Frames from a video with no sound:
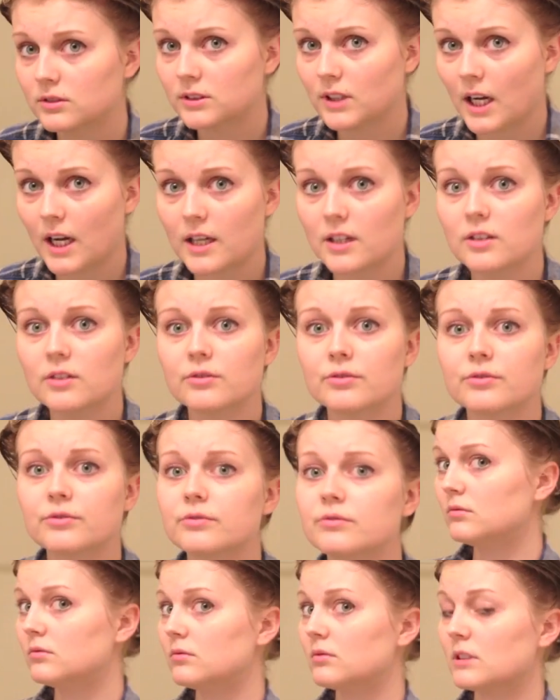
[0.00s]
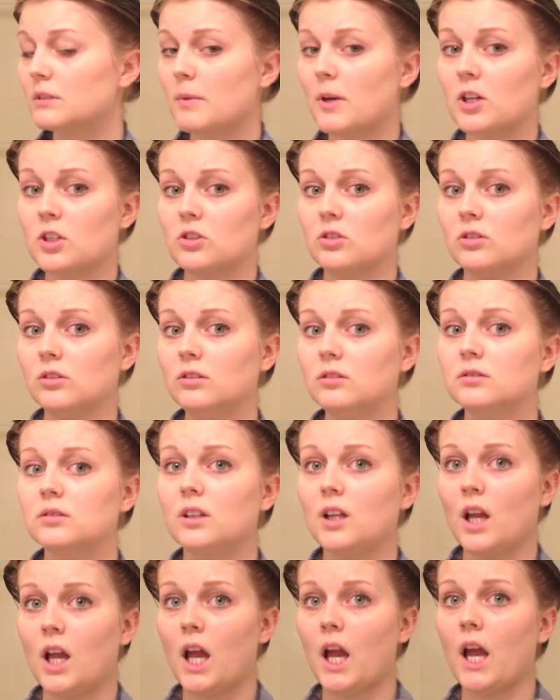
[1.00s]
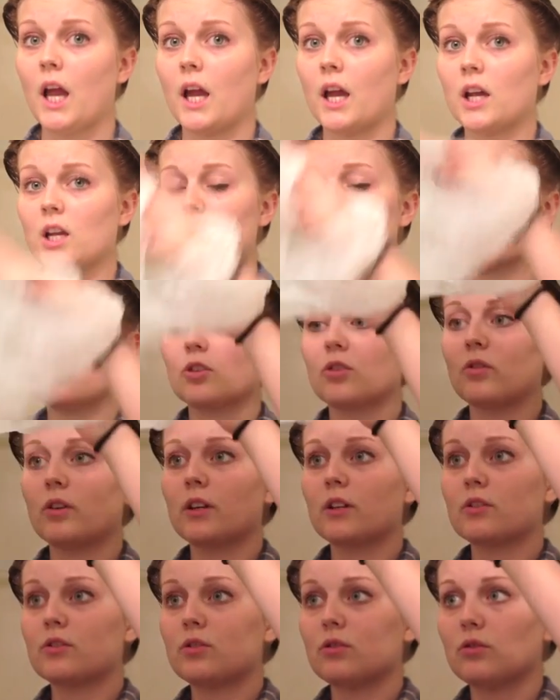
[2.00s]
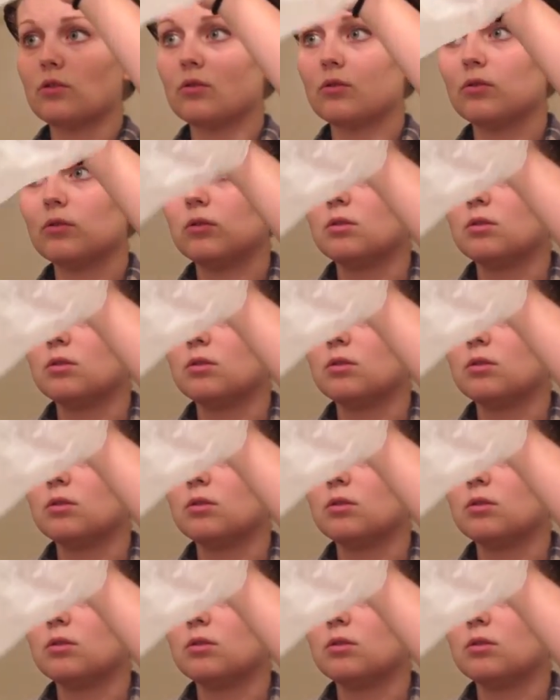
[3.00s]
kind of special and you're going to